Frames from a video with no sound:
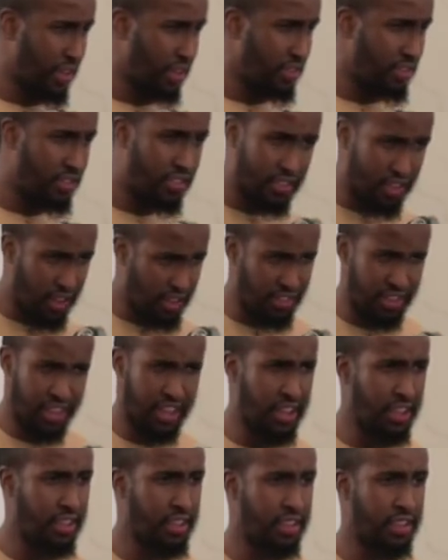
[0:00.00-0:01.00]
It's discussed
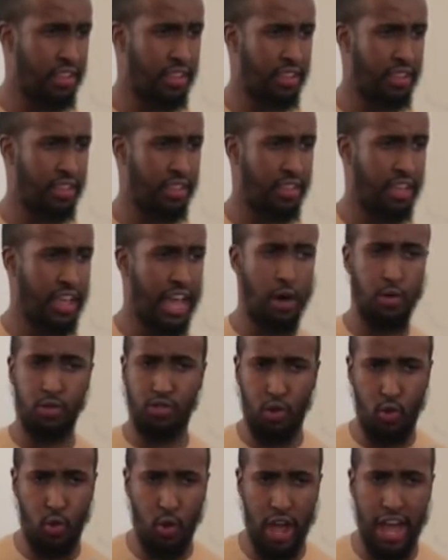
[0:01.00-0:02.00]
here. How was
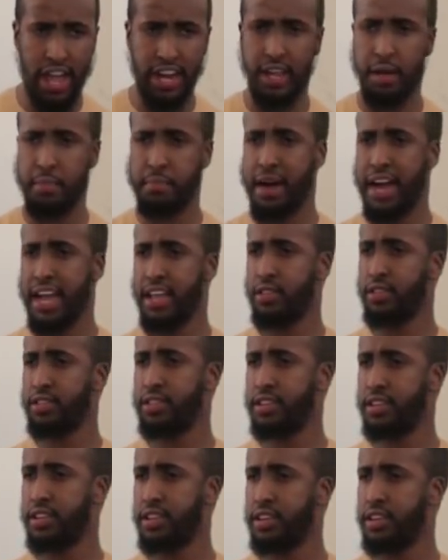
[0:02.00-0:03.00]
the Quran
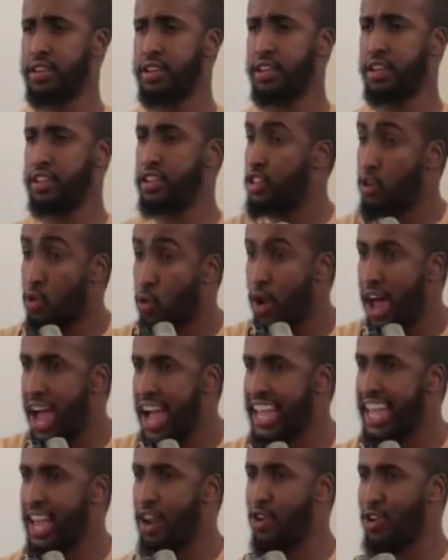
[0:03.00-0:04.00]
compiled? Did the
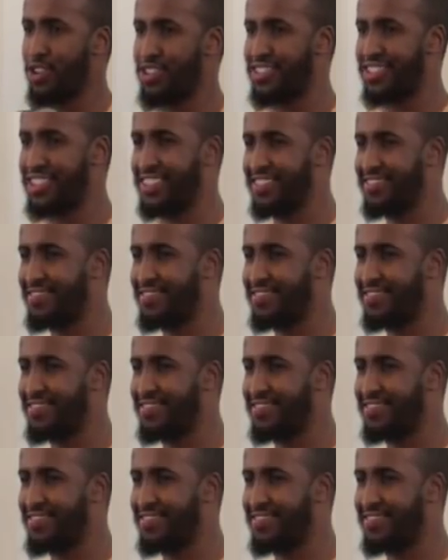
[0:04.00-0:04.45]
Quran get lost?